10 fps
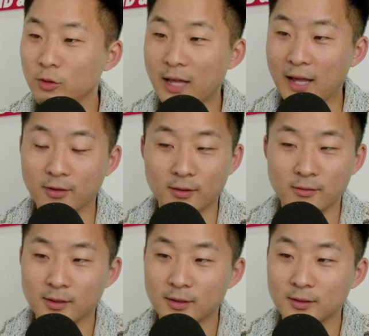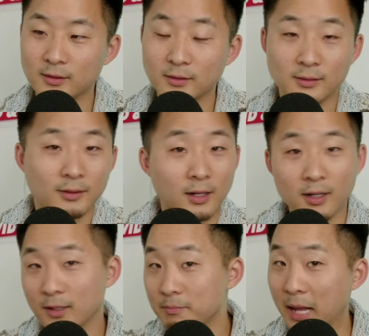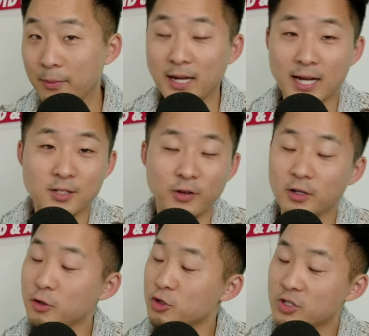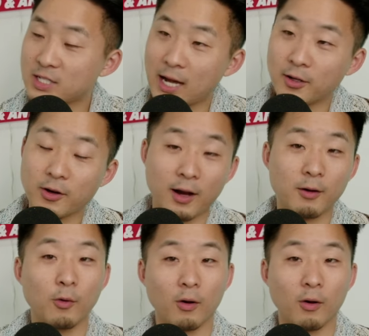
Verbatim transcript: David, maybe next video you should style your hair more.